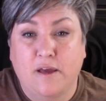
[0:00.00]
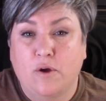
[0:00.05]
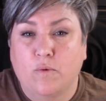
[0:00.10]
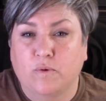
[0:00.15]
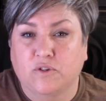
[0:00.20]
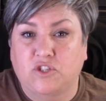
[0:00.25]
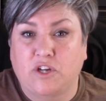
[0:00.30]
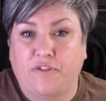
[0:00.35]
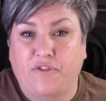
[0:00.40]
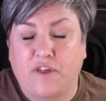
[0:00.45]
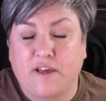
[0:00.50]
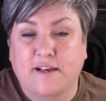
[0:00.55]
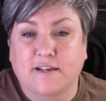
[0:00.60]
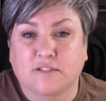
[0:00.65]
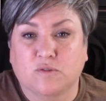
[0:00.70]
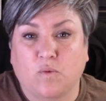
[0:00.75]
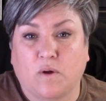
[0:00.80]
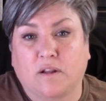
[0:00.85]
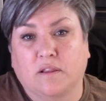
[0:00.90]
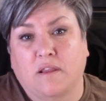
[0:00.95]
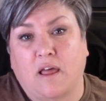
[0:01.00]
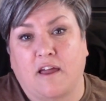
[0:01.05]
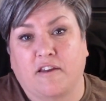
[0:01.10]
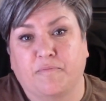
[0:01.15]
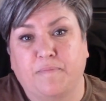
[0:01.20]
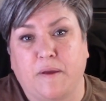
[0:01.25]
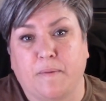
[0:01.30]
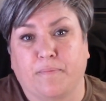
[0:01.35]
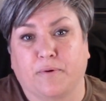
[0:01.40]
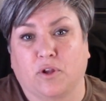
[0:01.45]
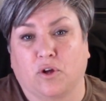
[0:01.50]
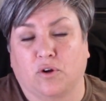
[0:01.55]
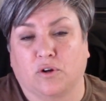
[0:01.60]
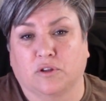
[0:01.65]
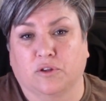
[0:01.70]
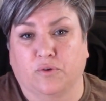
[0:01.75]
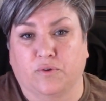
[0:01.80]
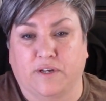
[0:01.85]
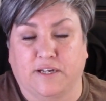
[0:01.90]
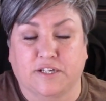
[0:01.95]
which I think is what a lot of people are
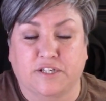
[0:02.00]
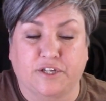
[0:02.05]
alluding